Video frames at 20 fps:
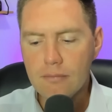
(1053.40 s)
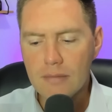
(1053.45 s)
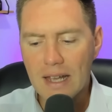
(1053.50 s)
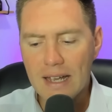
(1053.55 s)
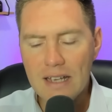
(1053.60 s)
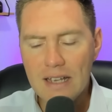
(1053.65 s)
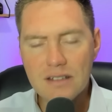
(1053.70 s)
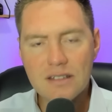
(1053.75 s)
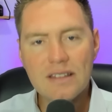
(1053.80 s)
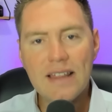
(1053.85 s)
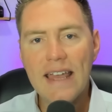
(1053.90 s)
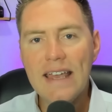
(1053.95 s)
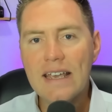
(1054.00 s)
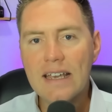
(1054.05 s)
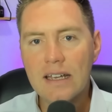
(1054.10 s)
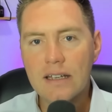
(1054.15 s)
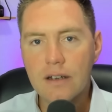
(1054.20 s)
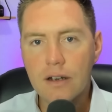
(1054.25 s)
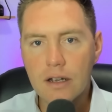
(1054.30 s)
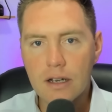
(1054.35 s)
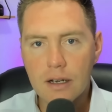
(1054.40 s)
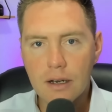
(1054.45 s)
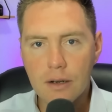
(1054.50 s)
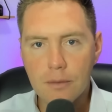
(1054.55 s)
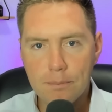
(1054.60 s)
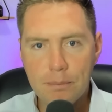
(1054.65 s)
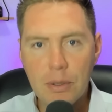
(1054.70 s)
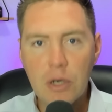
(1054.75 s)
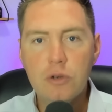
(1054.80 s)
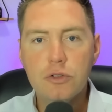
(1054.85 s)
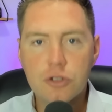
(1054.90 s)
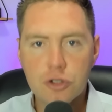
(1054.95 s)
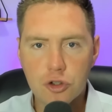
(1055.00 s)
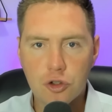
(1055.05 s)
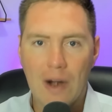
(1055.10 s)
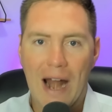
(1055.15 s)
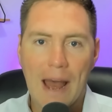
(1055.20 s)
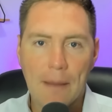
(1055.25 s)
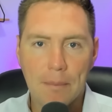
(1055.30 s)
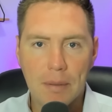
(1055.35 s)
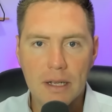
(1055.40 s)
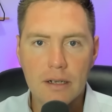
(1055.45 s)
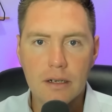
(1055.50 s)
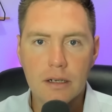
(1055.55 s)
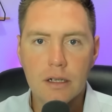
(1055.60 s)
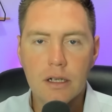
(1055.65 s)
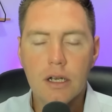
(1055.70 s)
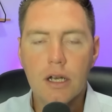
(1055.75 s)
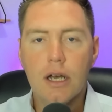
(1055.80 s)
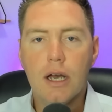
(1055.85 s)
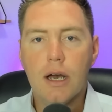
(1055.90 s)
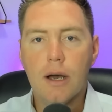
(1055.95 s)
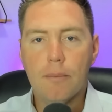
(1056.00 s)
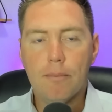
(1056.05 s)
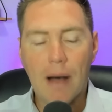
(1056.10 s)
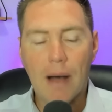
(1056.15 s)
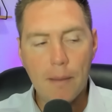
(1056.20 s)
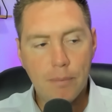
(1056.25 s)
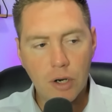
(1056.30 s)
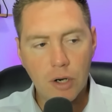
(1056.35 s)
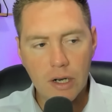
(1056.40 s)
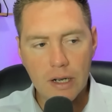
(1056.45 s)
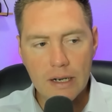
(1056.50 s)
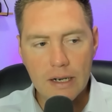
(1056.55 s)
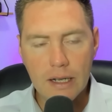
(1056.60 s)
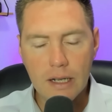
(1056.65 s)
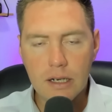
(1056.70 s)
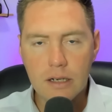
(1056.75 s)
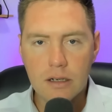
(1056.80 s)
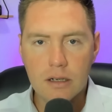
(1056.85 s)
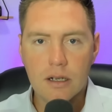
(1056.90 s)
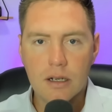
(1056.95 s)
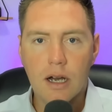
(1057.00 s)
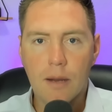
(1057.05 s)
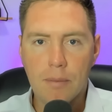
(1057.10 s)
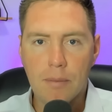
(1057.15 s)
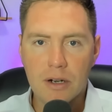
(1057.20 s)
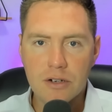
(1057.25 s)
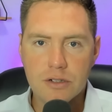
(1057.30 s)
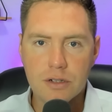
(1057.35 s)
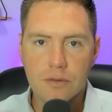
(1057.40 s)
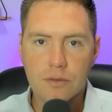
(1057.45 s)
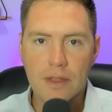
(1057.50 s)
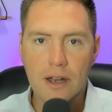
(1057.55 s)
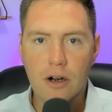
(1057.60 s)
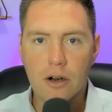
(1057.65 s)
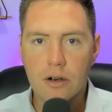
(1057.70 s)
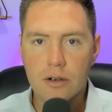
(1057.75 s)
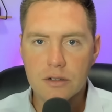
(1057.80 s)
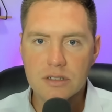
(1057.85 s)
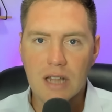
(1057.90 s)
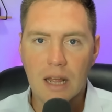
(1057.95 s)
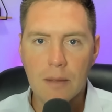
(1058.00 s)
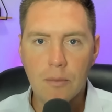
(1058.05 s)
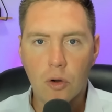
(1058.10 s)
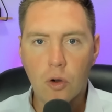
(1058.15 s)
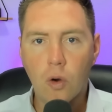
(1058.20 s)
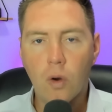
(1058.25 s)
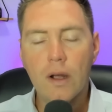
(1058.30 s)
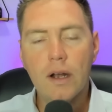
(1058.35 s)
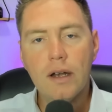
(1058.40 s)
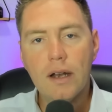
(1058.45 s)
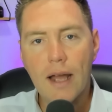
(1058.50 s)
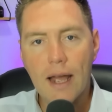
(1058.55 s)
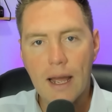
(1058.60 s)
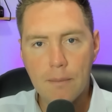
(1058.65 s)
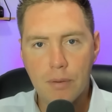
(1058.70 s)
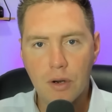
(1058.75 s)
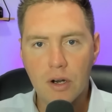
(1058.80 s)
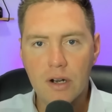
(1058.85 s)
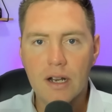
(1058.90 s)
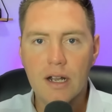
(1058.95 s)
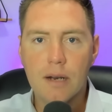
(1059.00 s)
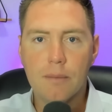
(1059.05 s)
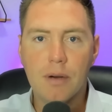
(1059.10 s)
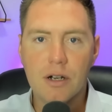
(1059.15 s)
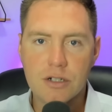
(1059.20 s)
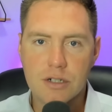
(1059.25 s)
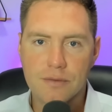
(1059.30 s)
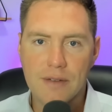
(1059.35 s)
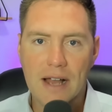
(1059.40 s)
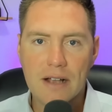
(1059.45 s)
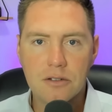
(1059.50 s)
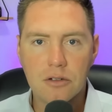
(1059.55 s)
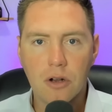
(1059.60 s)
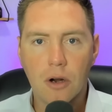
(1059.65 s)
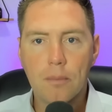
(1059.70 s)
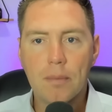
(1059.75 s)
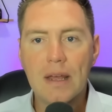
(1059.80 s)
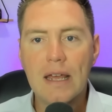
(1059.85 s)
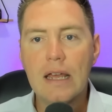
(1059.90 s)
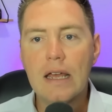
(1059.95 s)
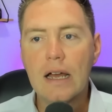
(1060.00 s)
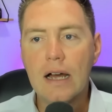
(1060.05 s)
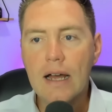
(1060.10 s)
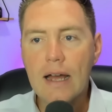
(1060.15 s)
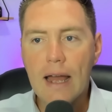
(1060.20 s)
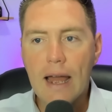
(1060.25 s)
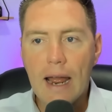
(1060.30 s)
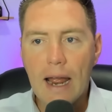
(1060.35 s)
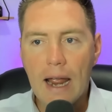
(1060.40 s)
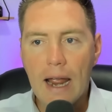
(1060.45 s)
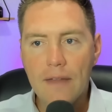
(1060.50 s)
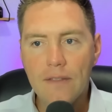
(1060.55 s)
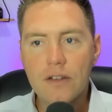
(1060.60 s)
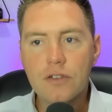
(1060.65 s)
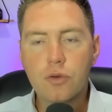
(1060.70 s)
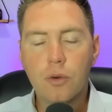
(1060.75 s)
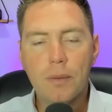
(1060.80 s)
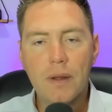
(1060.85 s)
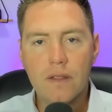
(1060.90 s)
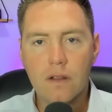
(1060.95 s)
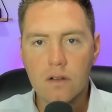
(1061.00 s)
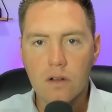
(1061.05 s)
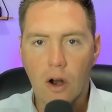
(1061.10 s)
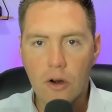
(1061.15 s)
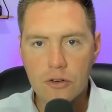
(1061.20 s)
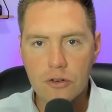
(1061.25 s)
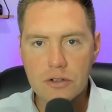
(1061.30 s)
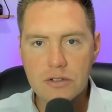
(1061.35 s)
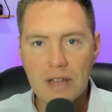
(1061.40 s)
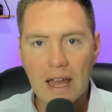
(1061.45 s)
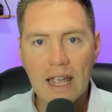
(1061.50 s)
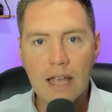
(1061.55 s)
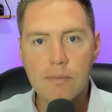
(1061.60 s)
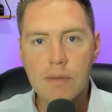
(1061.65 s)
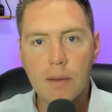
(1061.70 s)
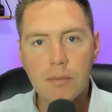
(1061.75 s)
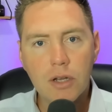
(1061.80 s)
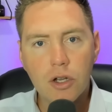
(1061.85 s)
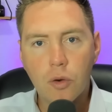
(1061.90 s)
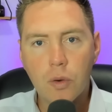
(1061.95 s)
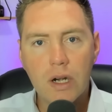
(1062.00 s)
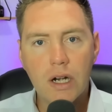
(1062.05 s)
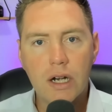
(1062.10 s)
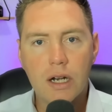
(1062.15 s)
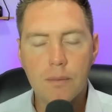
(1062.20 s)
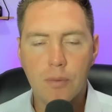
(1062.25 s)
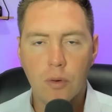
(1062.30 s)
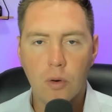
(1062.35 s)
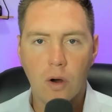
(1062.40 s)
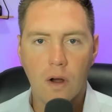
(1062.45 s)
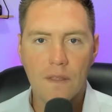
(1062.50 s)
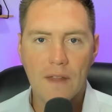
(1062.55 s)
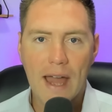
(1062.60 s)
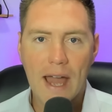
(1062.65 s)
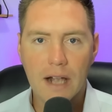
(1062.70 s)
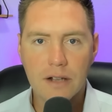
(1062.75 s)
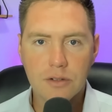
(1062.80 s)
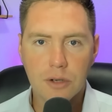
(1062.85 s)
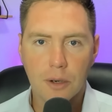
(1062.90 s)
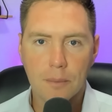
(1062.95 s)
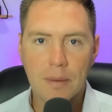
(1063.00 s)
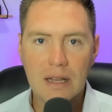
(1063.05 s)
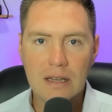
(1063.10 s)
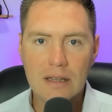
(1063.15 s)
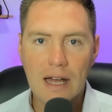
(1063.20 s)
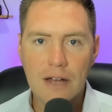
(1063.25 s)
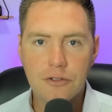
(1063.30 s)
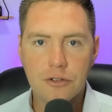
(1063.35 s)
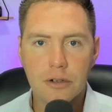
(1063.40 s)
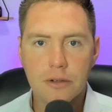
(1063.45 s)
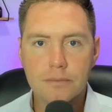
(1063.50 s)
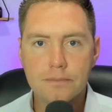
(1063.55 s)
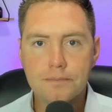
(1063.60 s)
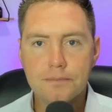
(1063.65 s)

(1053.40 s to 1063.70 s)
is they can bootstrap it by putting in a bunch of their stablecoin and putting in a bunch of XRP. And this will be the largest AMM liquidity pool on the XRP ledger.